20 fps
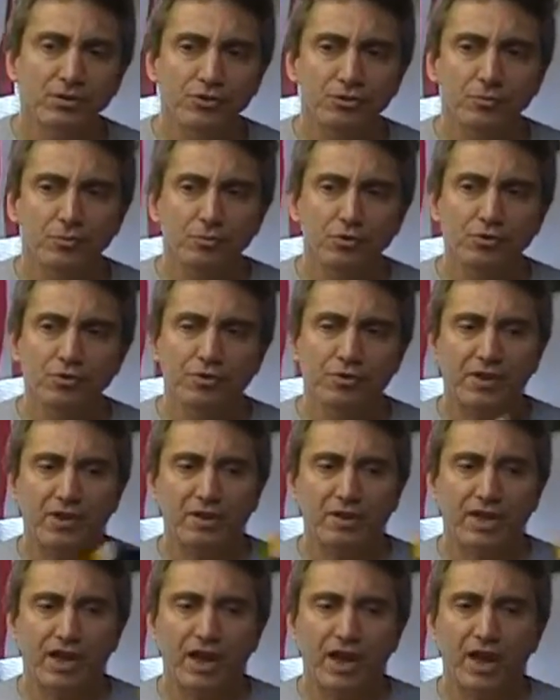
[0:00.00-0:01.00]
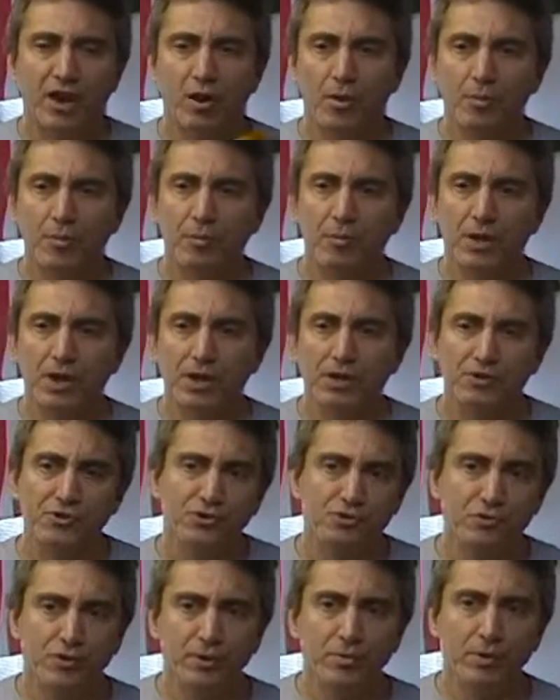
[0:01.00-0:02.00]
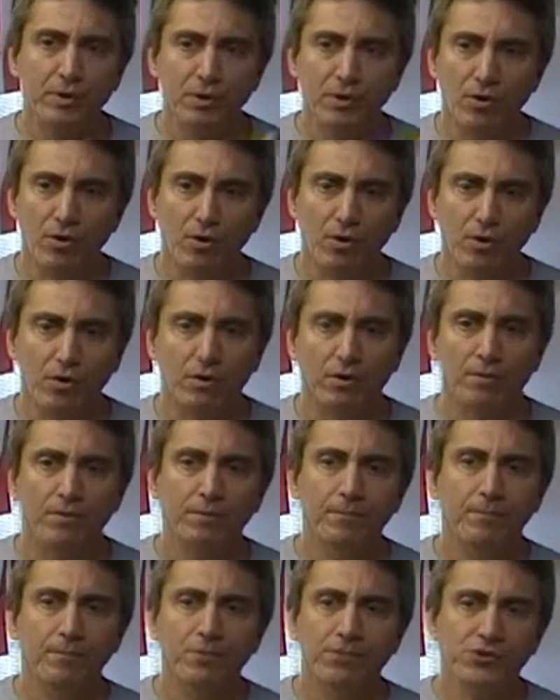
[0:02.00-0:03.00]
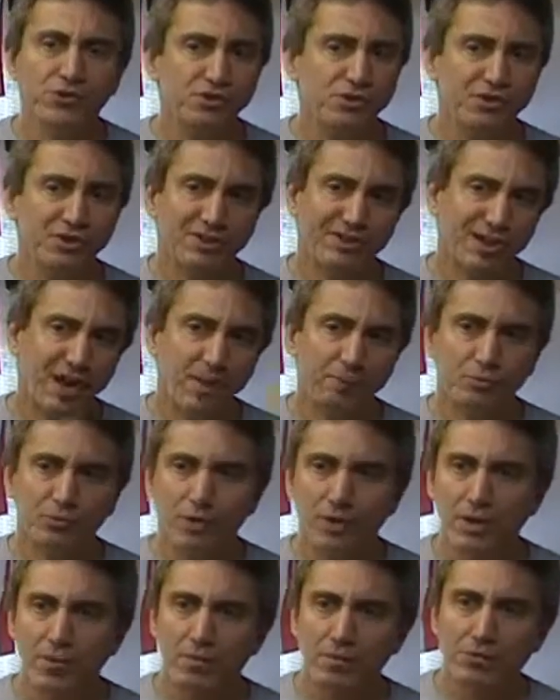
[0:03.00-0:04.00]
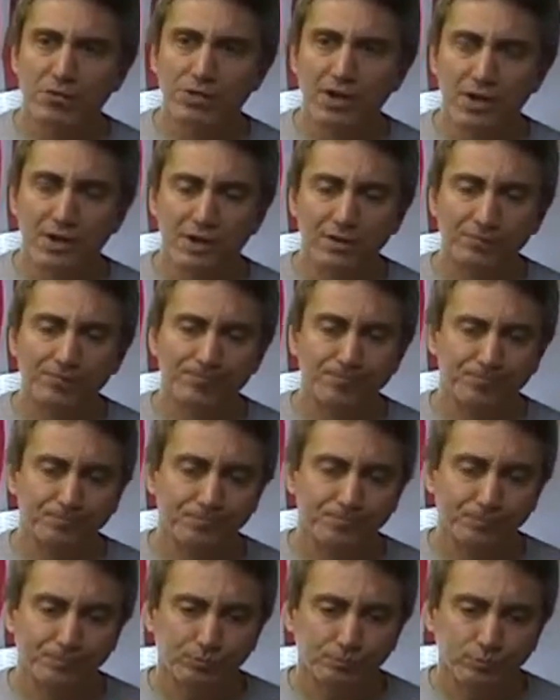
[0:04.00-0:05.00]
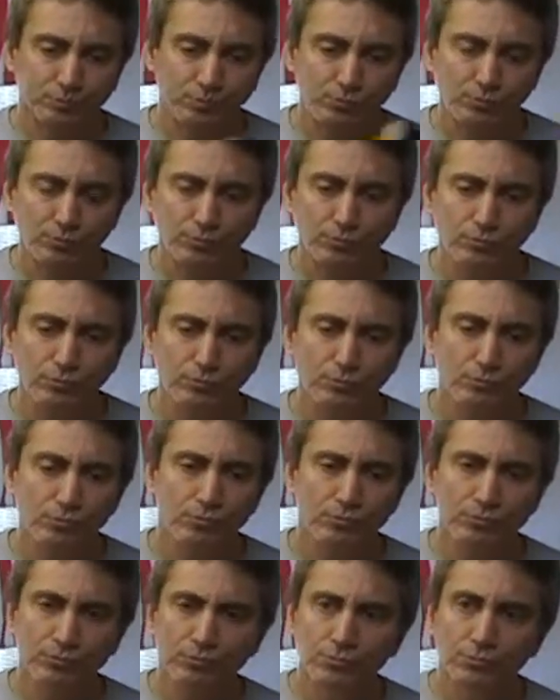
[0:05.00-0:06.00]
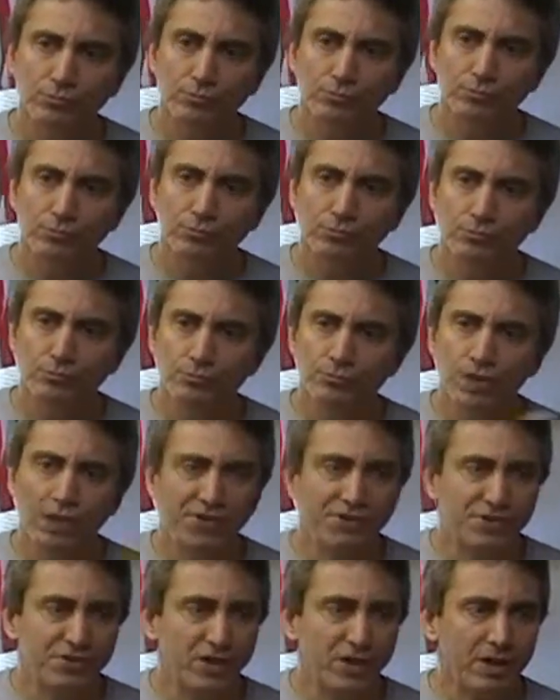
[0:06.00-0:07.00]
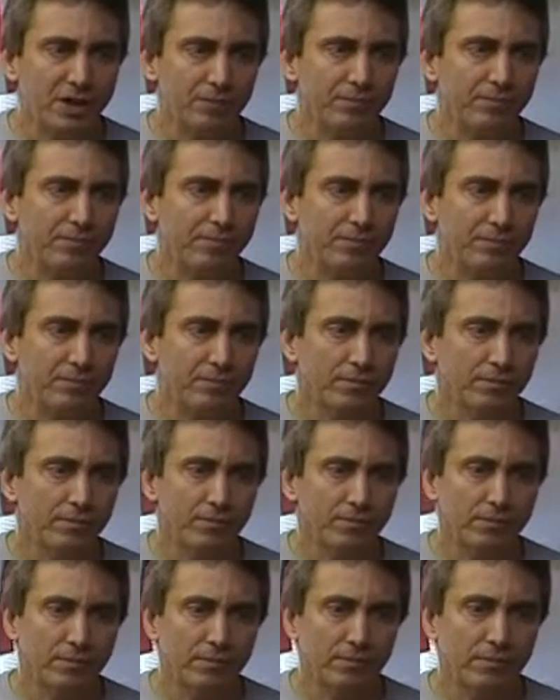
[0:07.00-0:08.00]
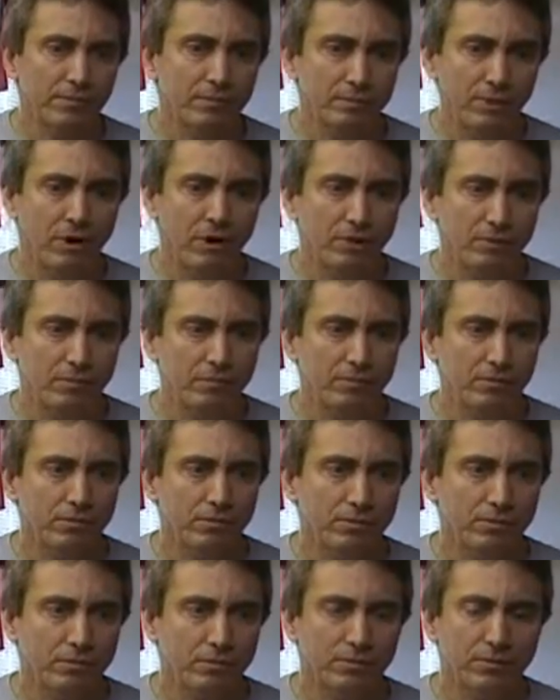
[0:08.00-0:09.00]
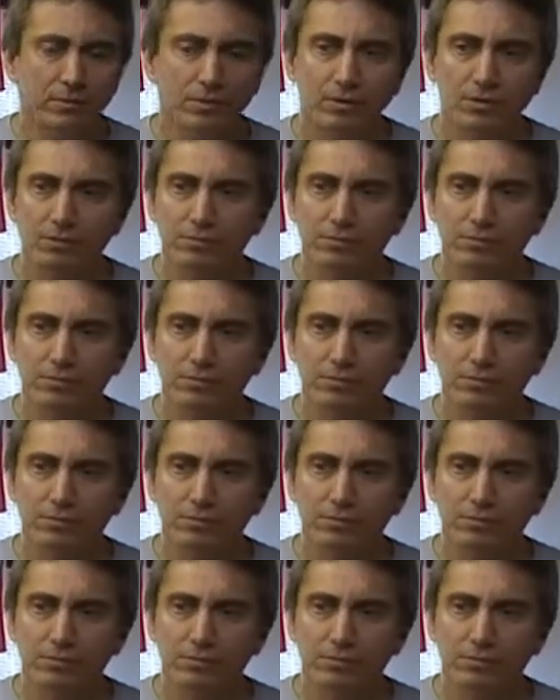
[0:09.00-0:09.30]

to prove that they help mainstream at all. Just the top 20%. Mm-hmm. That's it. You know. So why do